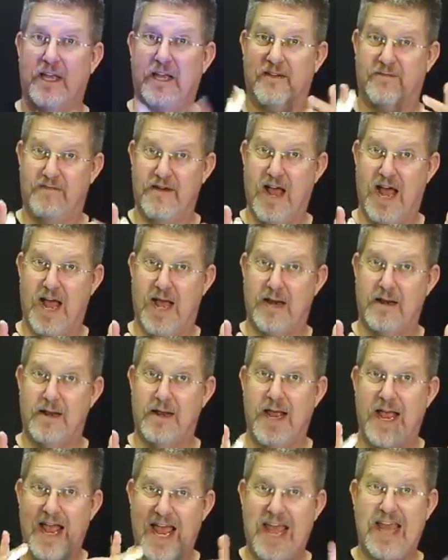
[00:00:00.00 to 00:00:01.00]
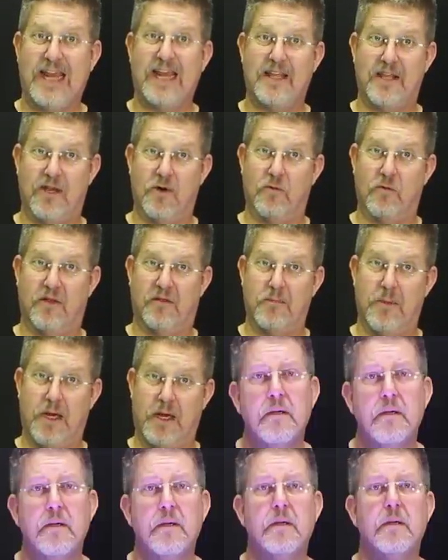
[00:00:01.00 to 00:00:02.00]
If not, hang in there with
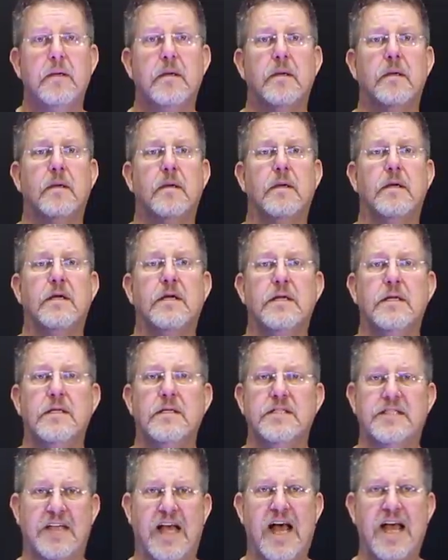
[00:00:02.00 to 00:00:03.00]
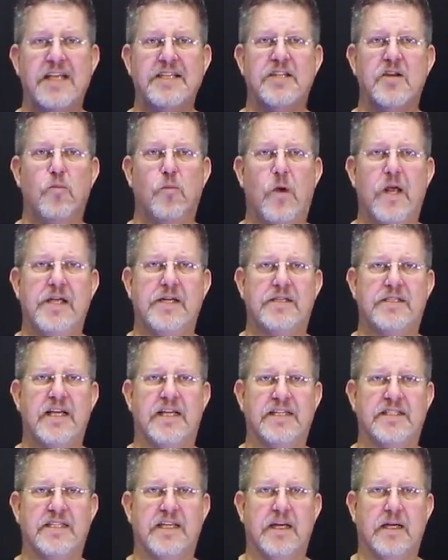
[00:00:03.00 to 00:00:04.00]
me. Size and weight
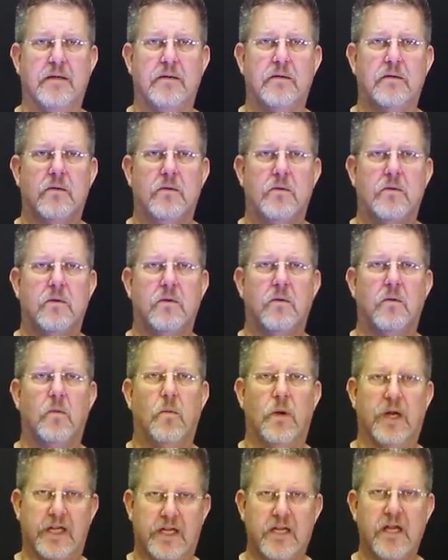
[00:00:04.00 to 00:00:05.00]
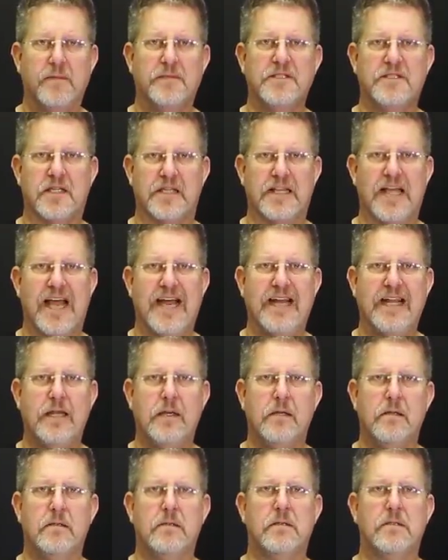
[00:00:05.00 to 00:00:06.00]
testing. When it comes to lighting,